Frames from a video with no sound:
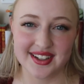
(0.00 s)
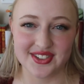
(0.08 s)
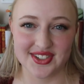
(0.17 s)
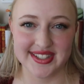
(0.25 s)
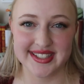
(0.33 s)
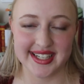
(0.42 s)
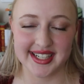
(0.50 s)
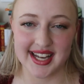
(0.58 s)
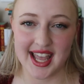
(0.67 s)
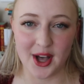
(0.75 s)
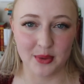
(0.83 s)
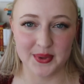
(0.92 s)
interested in
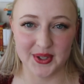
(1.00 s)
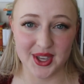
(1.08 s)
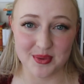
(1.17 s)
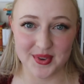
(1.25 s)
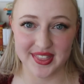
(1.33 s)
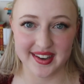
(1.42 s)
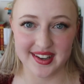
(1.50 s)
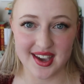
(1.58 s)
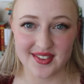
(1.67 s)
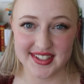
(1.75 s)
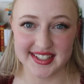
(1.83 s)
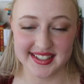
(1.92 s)
helping him with any
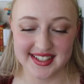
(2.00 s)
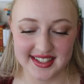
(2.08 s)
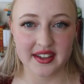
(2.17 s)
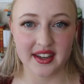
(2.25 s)
of it.